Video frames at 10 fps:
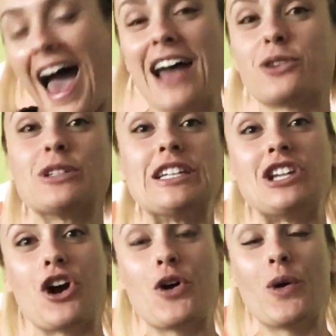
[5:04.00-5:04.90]
I don't really
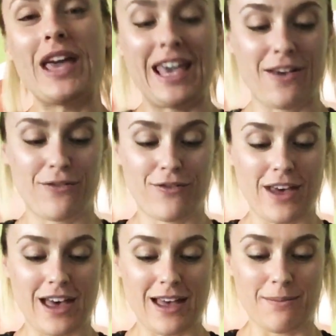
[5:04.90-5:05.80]
know if
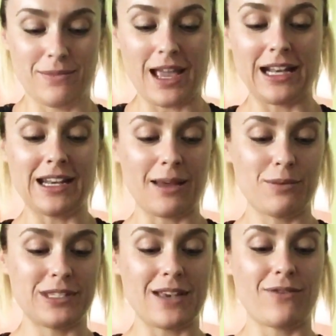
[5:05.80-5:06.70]

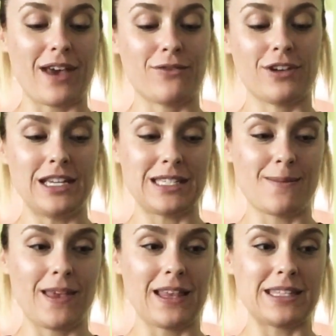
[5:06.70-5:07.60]
99% fat-free is
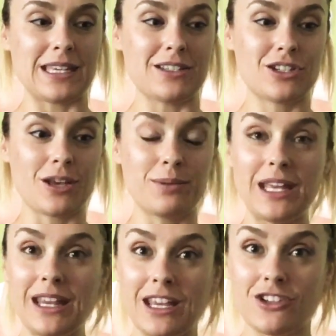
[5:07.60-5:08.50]
something that's
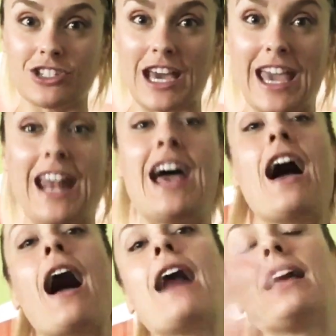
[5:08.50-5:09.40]
completely in your diet.
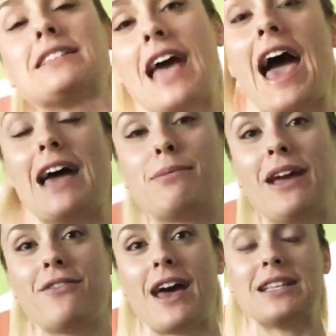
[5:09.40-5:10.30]
I like to add
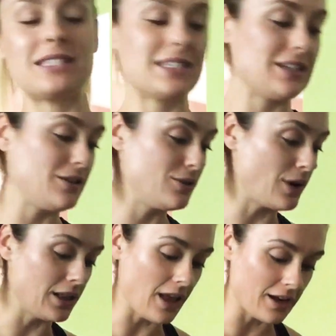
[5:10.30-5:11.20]
my fats to
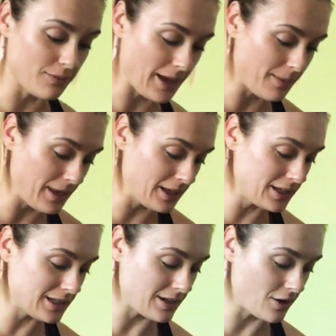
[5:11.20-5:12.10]
a lot of my
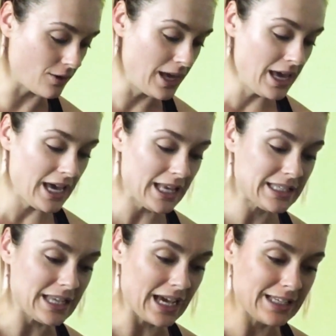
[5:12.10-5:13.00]
meals, so
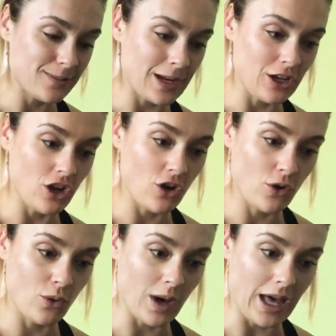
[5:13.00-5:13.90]
it's nice when I
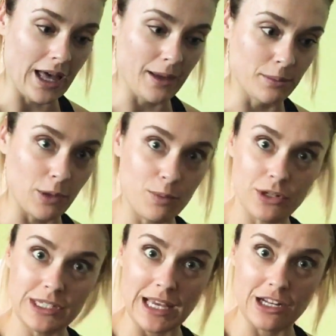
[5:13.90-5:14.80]
know the
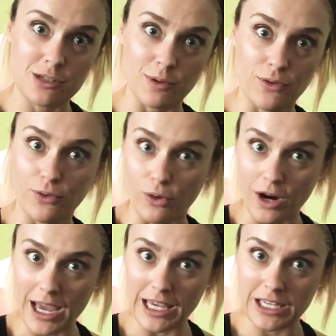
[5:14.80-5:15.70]
percentage before
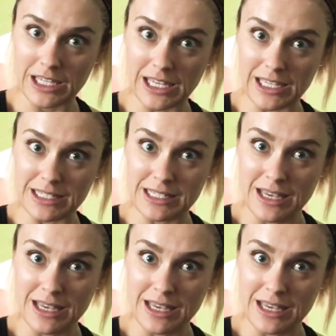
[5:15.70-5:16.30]
I cook it.